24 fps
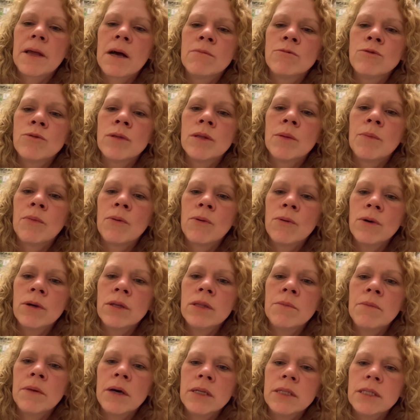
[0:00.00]
Comes with the board,
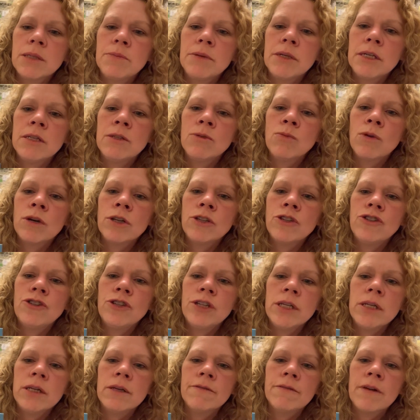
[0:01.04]
the melty beads, one
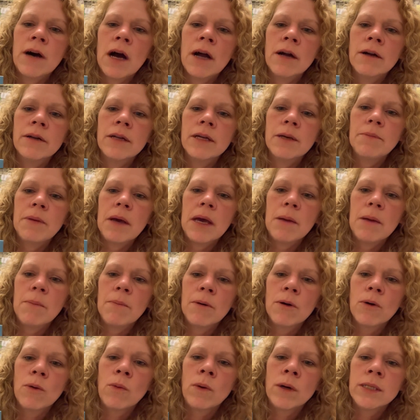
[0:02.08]
sheet of ironing
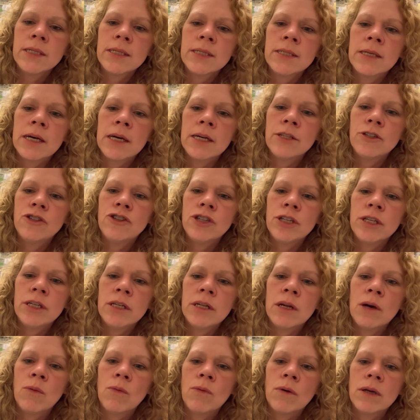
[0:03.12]
paper, one design
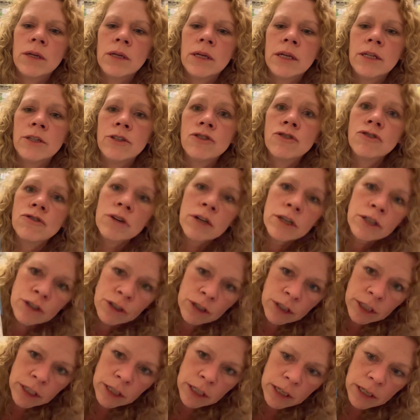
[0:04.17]
sheet, and one
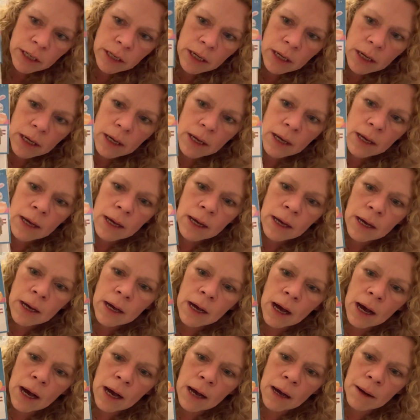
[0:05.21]
instruction sheet.
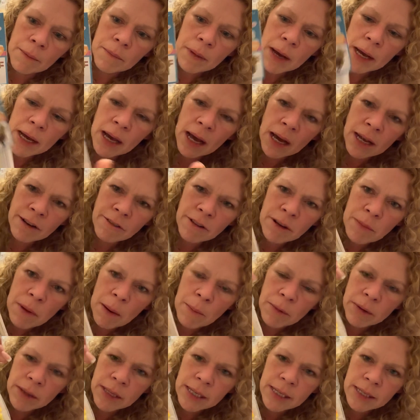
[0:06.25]
Um, I kind of
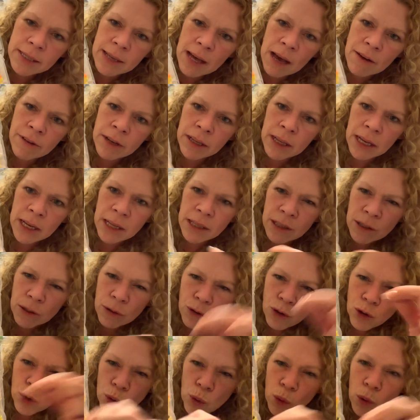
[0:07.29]
remember these having like a little
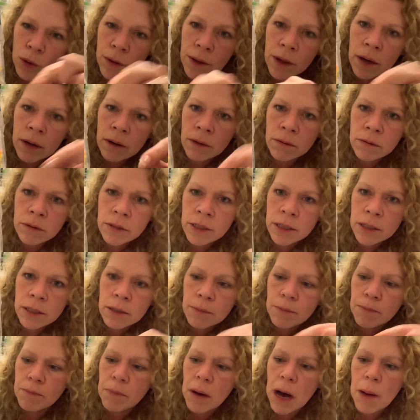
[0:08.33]
tool though
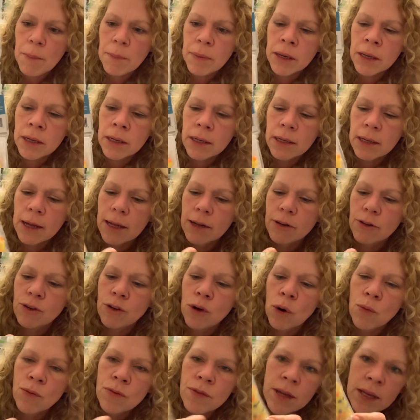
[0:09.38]
to pop in and I
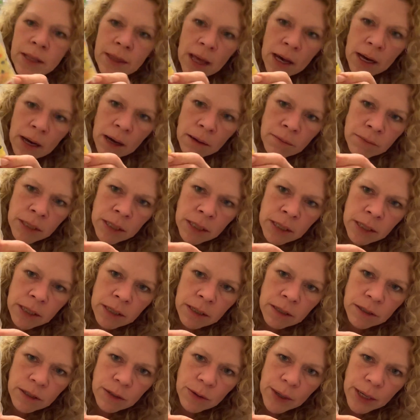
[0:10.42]
don't think that comes in
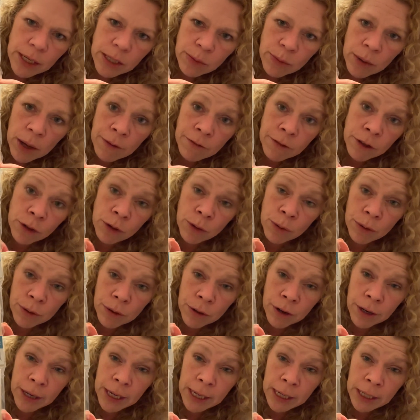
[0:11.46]
here. So I guess we'll have to do it with
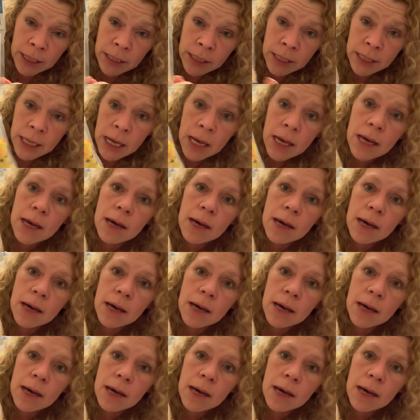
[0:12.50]
our hands.